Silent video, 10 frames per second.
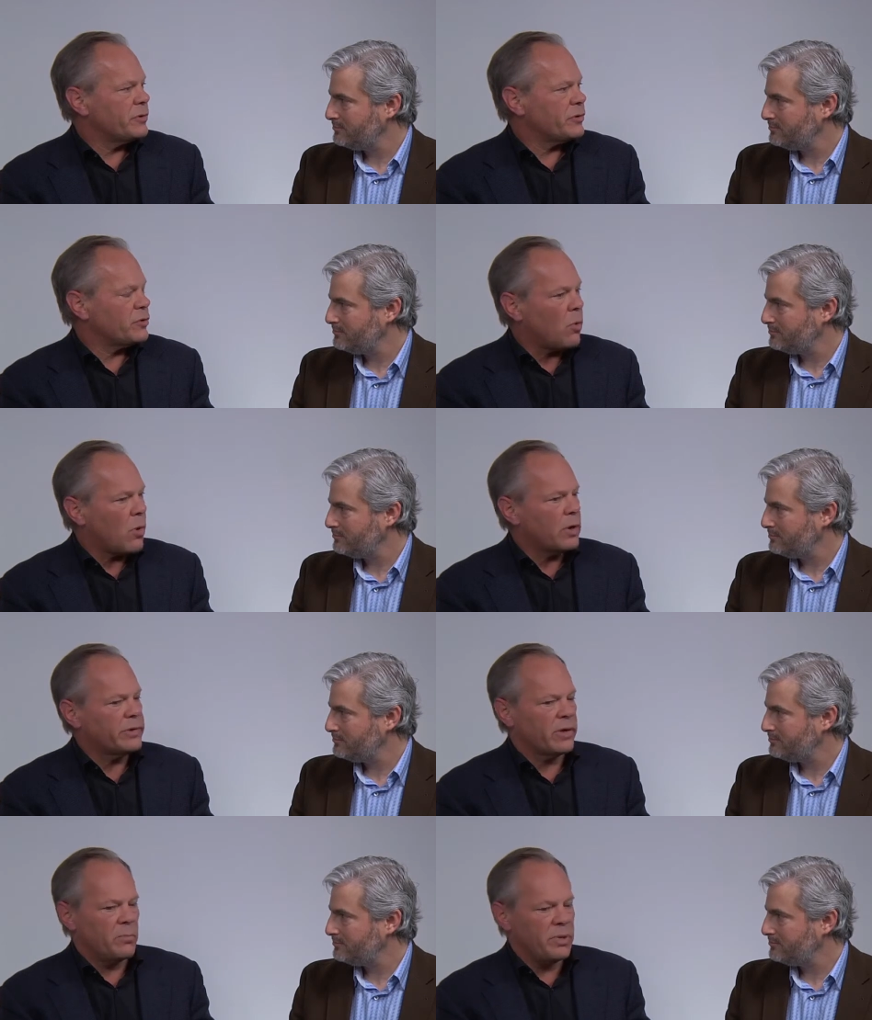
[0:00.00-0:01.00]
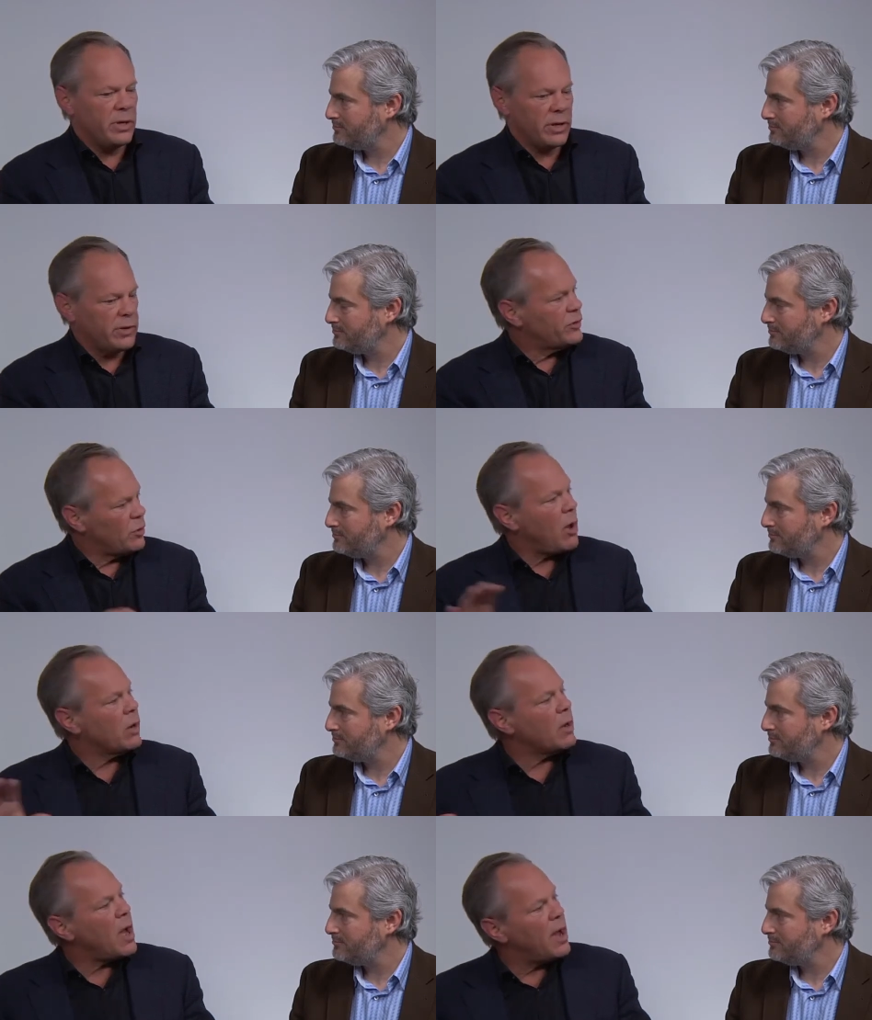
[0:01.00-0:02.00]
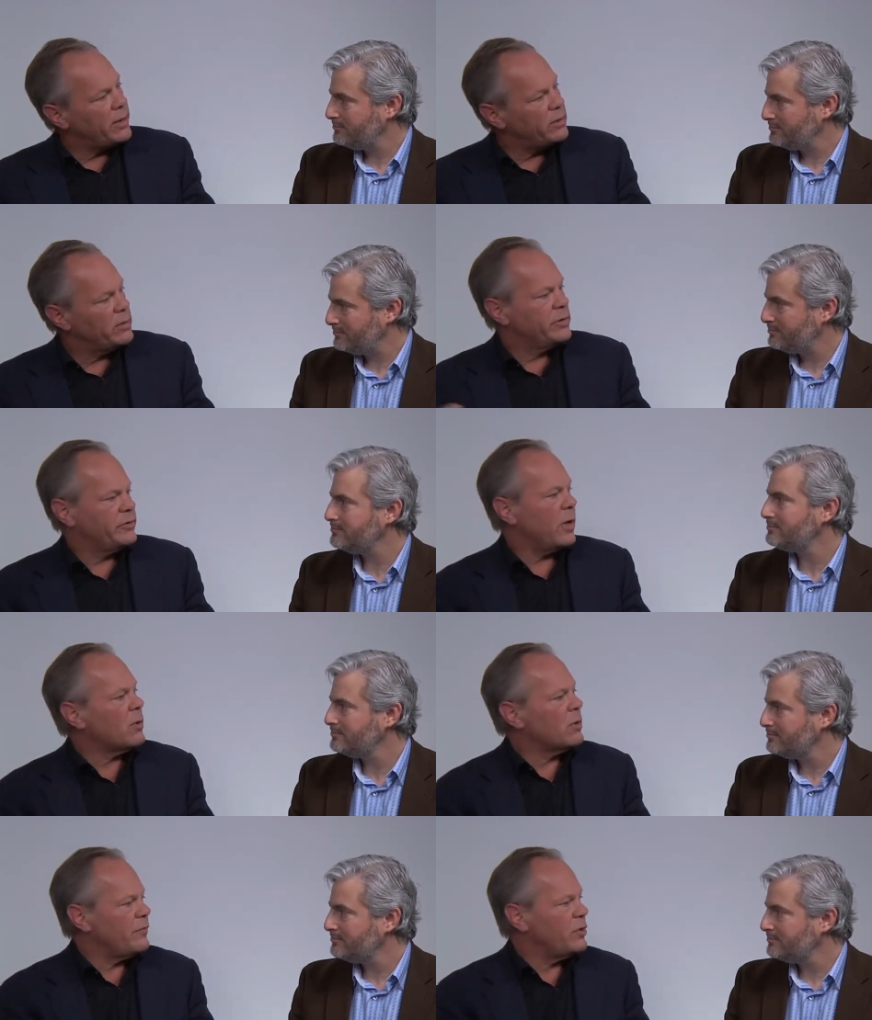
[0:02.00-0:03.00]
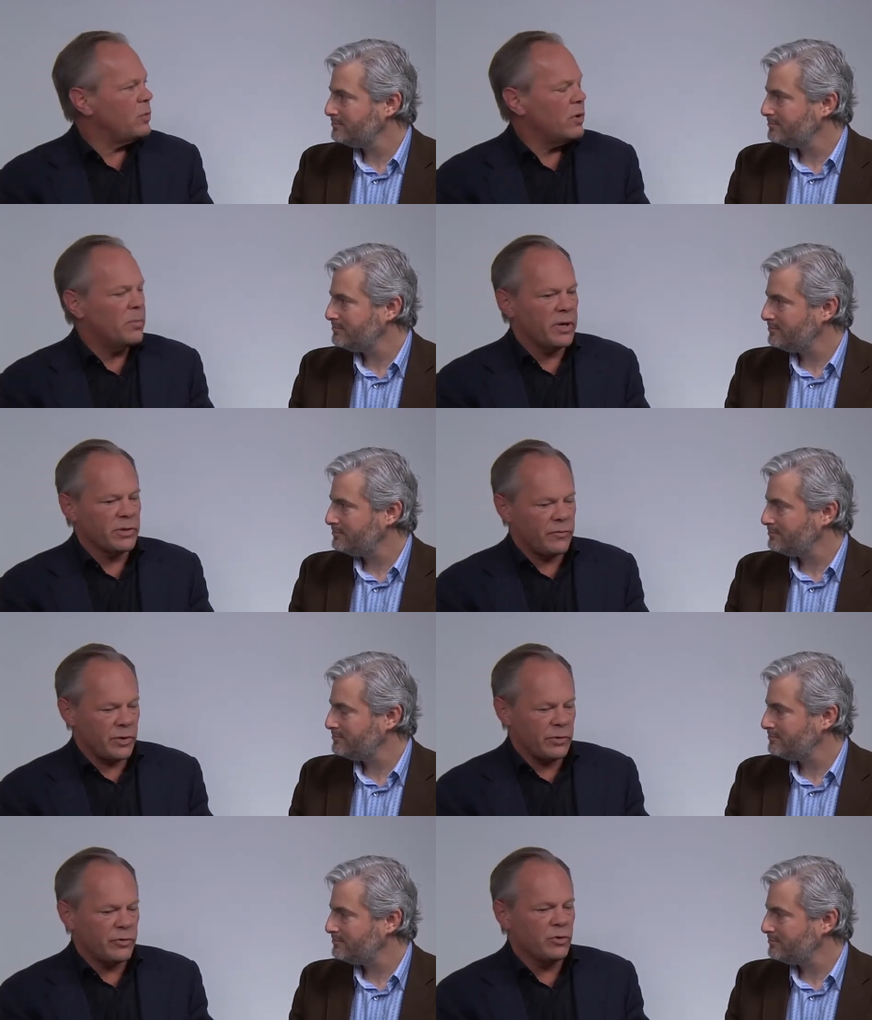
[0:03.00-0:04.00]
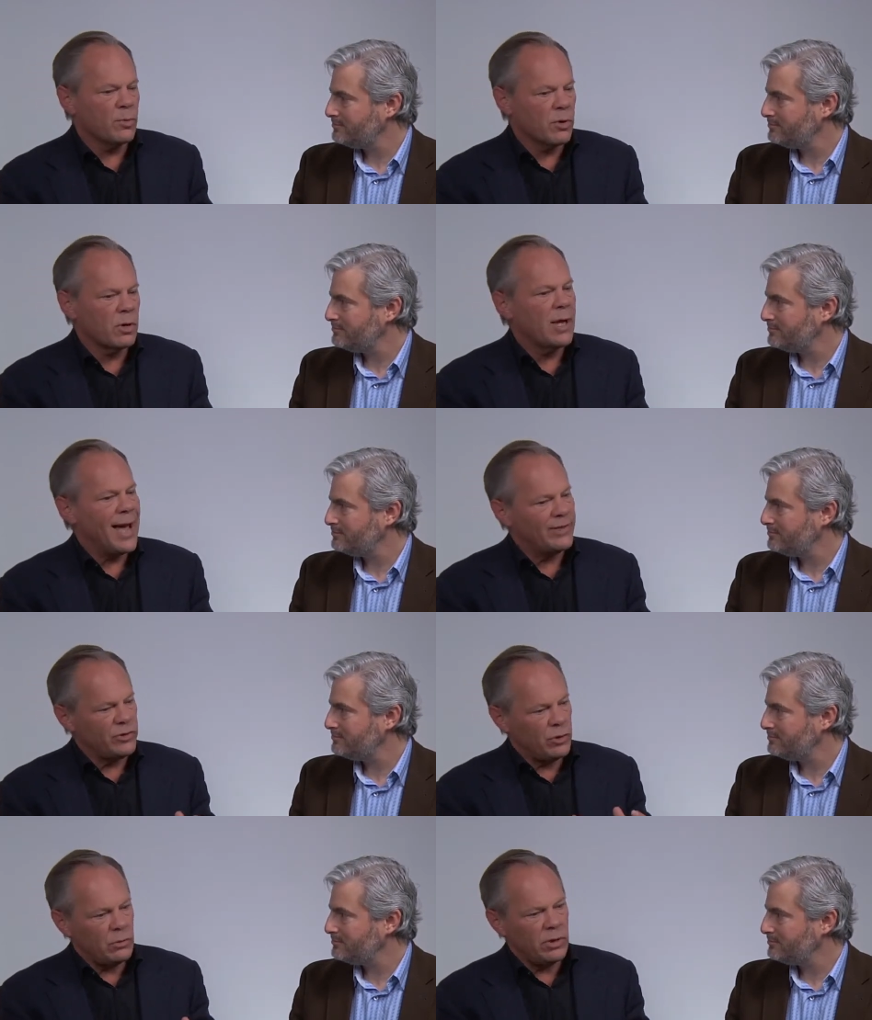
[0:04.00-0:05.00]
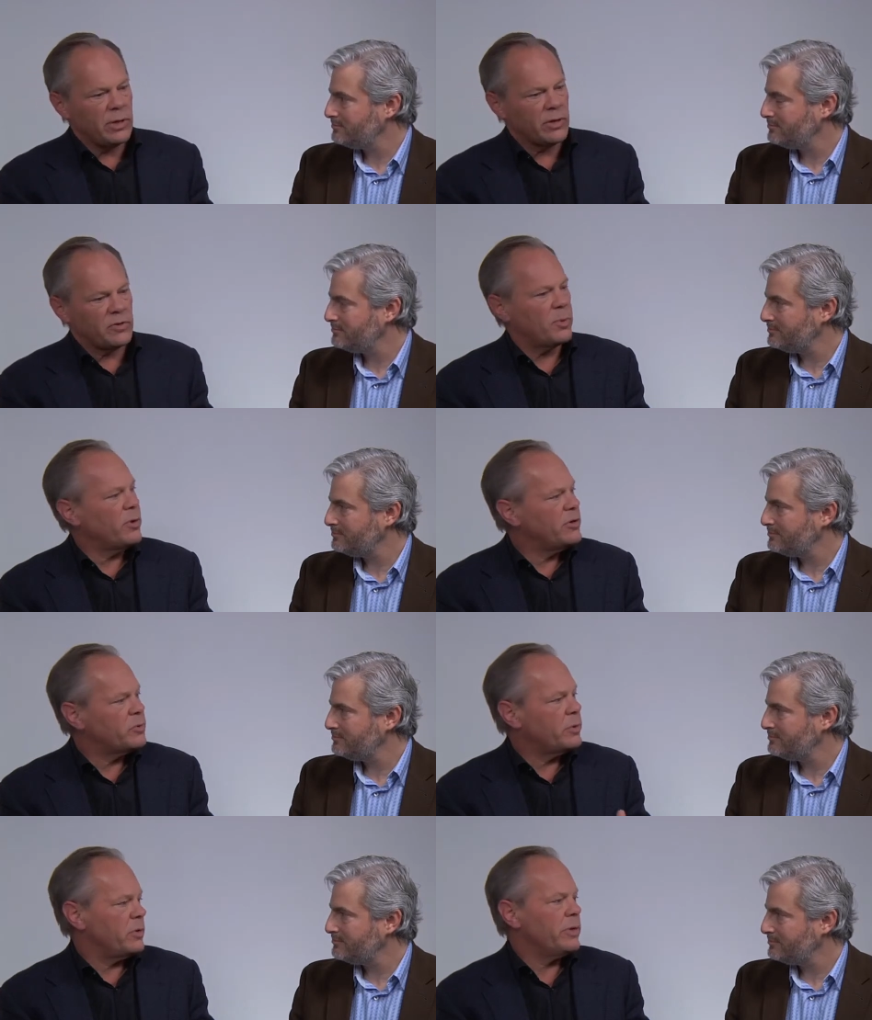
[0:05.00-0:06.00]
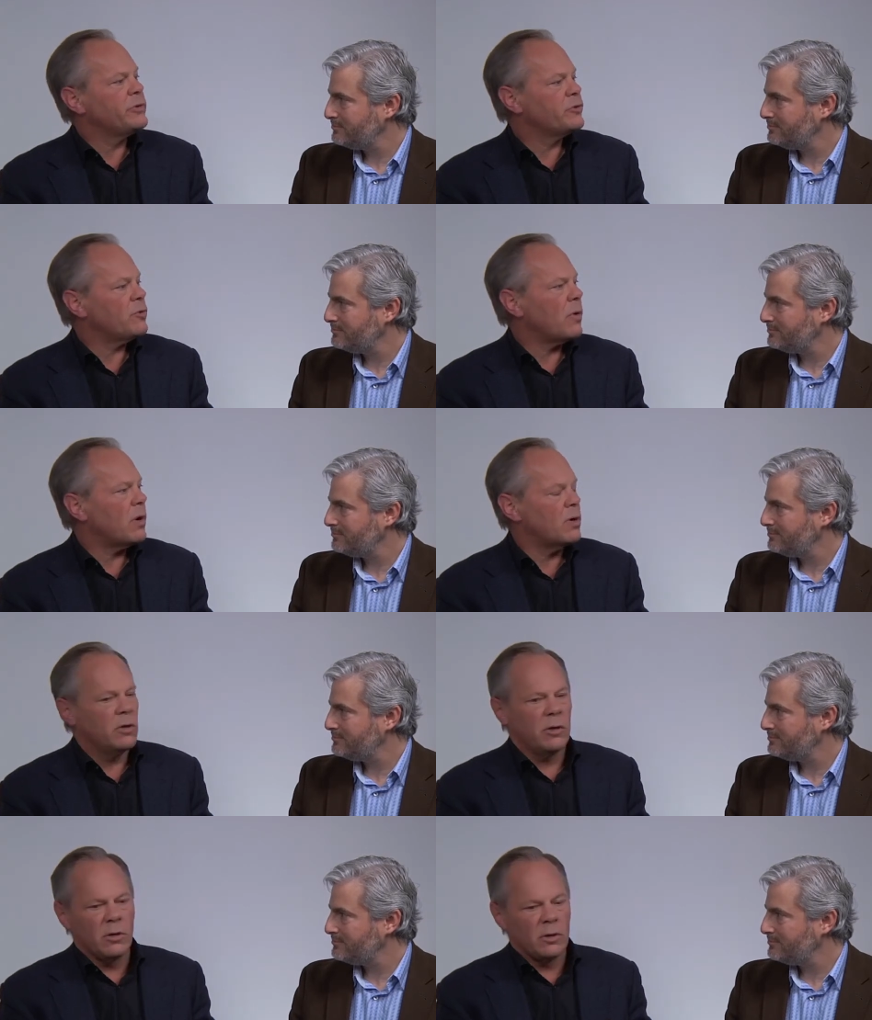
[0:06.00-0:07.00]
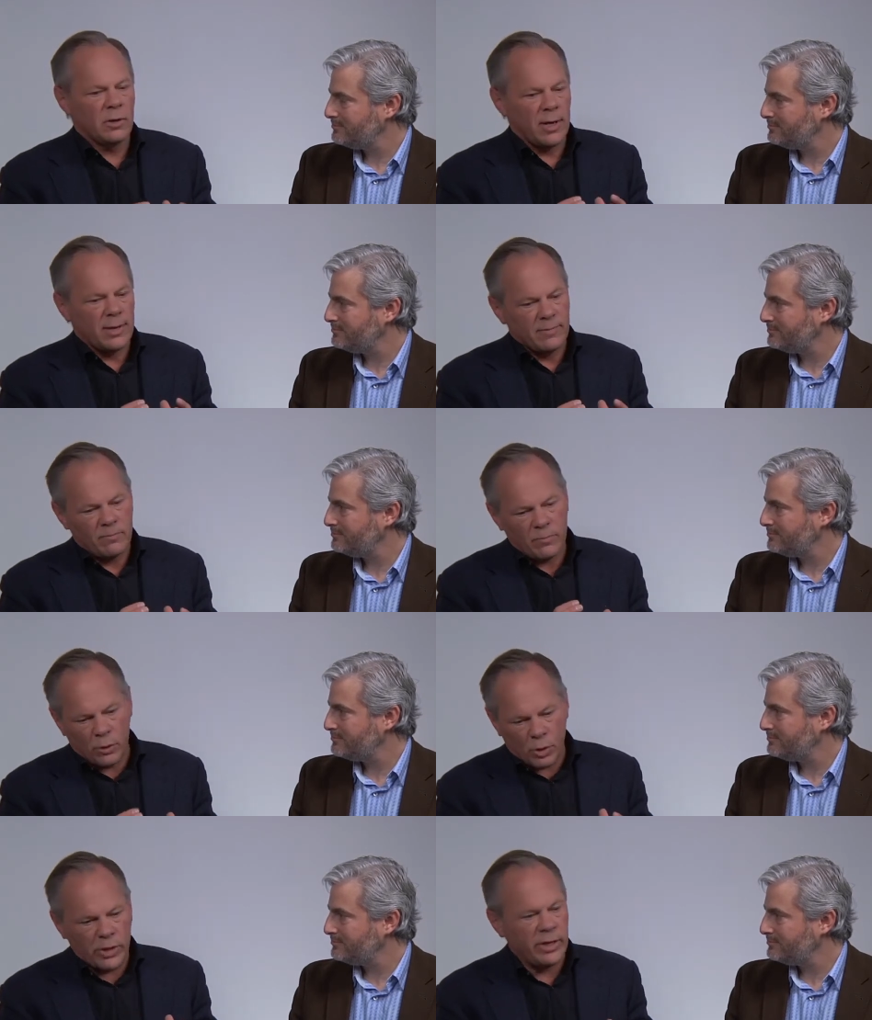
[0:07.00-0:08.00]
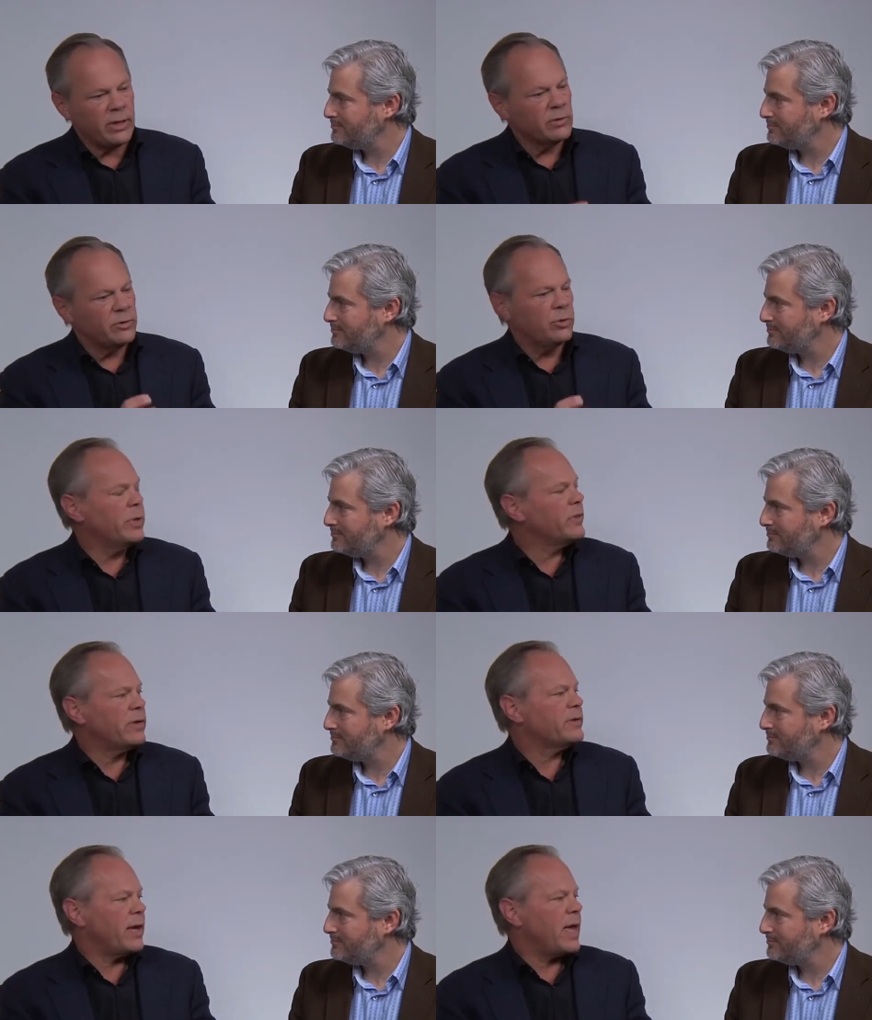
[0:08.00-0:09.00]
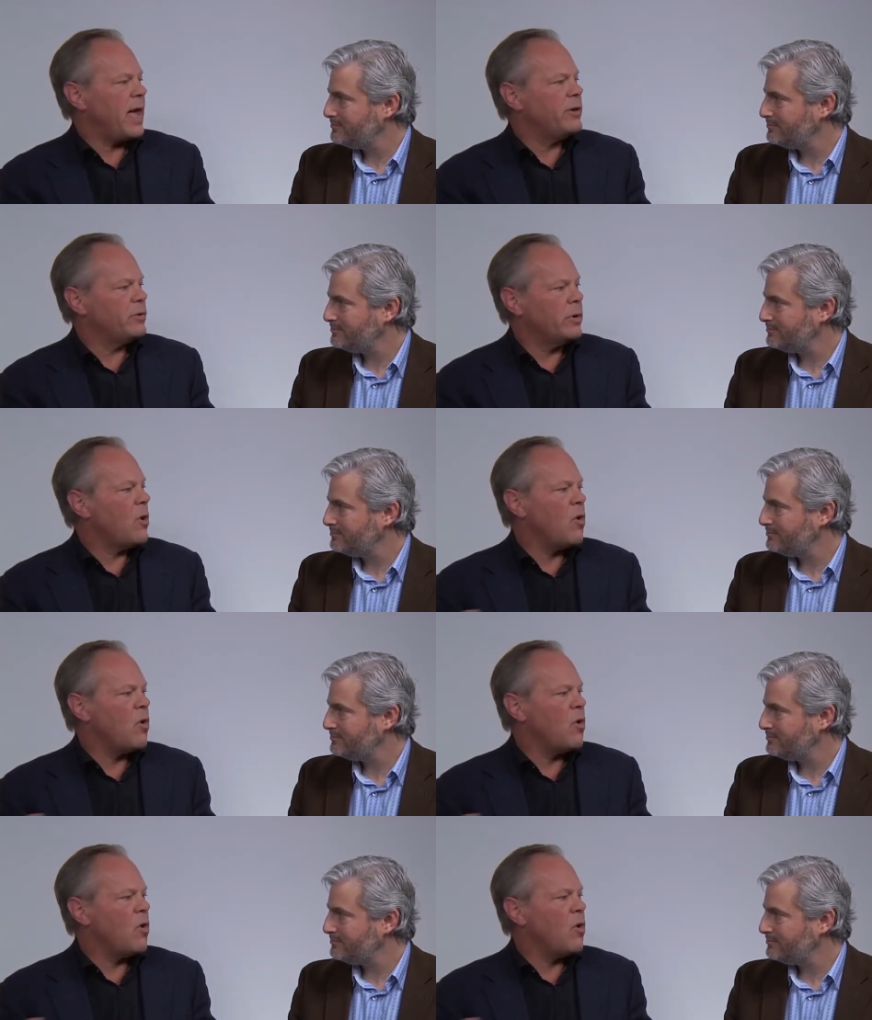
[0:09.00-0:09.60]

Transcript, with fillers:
Speaker 1: the store to compete against the online seller, if you will, because if the consumer has a unique experience when they're in store, learning, doing things they can't do at